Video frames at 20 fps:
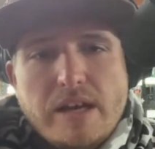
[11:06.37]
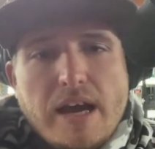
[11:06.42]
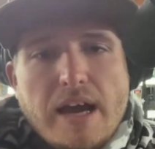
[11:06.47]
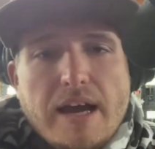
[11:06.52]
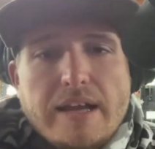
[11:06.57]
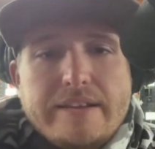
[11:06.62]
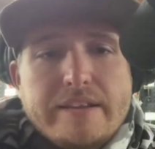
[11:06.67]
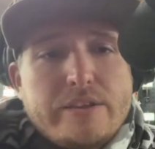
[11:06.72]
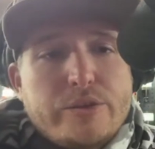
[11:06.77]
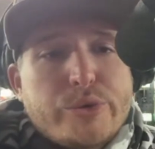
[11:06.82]

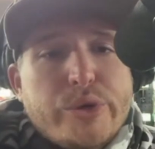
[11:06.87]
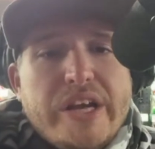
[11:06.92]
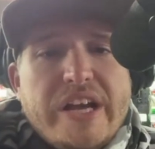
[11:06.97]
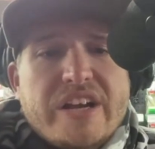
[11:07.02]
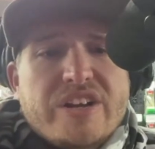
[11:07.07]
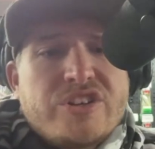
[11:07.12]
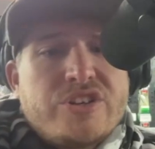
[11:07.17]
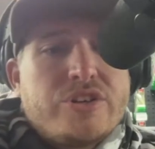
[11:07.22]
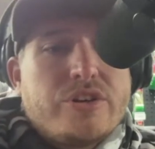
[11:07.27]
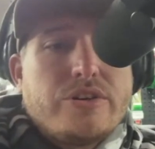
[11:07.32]
The
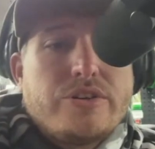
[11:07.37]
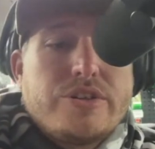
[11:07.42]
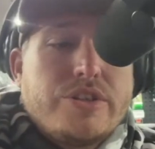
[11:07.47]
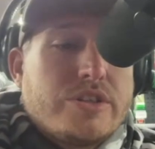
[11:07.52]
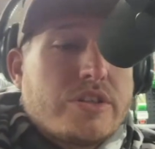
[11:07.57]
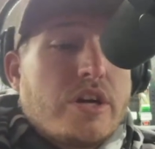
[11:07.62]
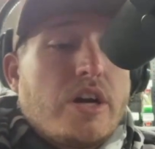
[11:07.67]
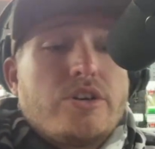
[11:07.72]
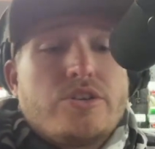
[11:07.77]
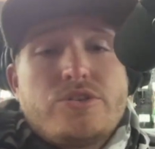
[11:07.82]
3X shirts
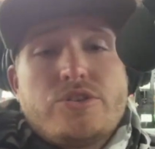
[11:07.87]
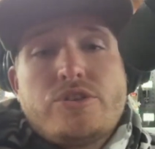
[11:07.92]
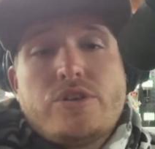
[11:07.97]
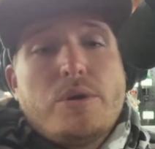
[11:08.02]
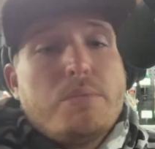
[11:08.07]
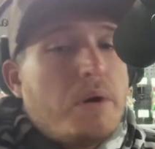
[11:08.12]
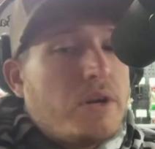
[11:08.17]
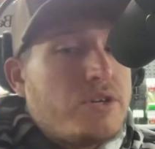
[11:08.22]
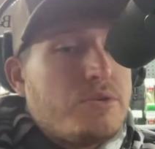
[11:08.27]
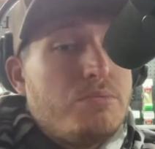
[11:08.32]
just cost
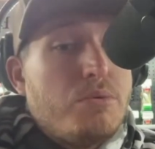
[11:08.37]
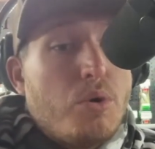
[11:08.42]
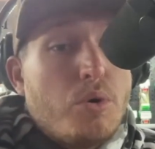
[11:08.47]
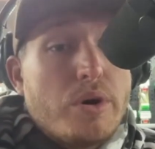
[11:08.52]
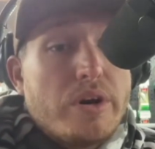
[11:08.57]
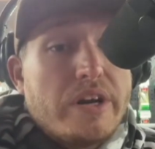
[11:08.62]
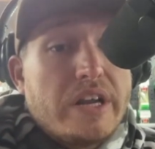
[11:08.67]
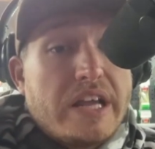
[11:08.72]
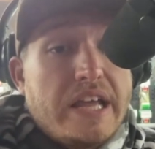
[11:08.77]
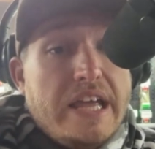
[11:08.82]
so much
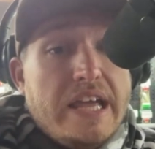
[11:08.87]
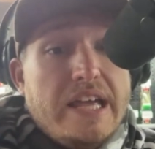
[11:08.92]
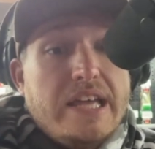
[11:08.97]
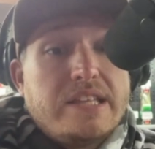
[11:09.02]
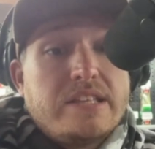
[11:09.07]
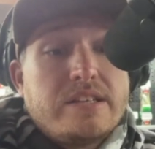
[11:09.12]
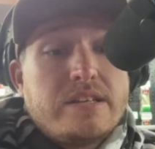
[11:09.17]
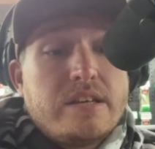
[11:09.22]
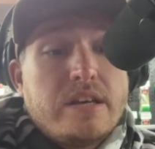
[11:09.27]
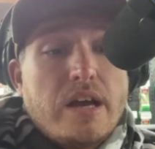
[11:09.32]
more to
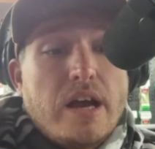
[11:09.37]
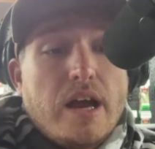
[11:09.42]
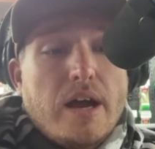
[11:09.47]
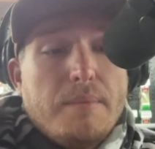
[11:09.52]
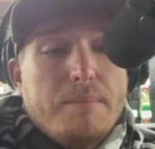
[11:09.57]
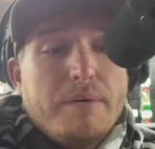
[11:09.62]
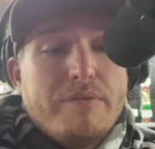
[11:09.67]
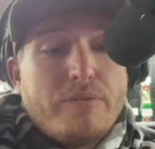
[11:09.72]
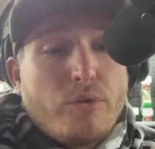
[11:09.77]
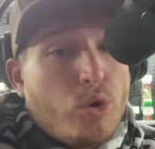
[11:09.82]
get
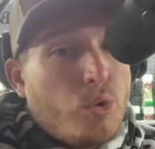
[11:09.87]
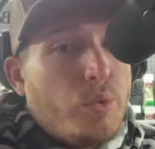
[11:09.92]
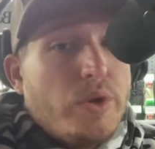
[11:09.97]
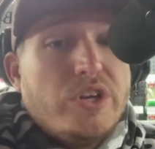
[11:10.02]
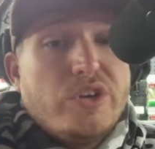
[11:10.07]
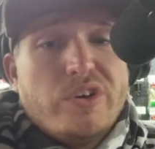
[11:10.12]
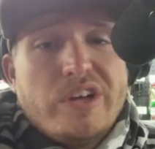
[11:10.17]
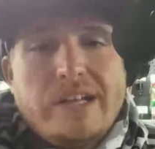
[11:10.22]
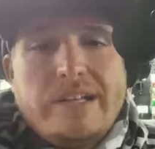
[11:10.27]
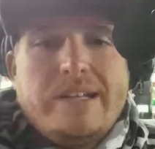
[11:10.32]
before we
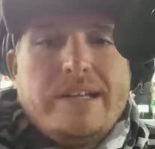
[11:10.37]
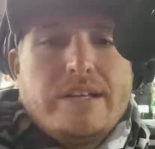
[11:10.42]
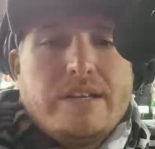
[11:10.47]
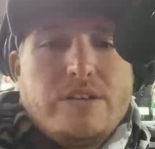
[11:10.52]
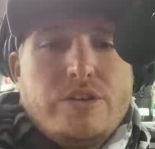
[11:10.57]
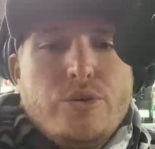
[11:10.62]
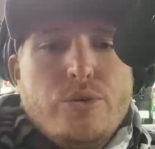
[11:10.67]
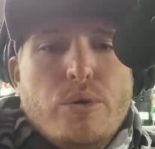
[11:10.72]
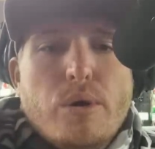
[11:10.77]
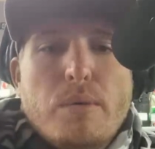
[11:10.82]
do anything
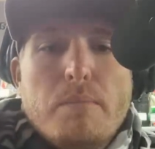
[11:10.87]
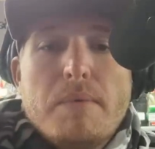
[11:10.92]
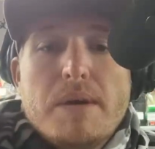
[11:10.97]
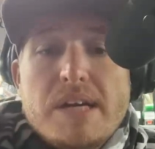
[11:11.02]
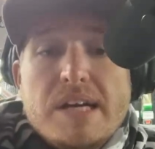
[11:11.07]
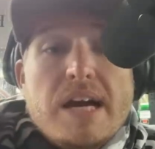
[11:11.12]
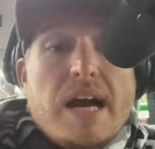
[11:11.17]
to them.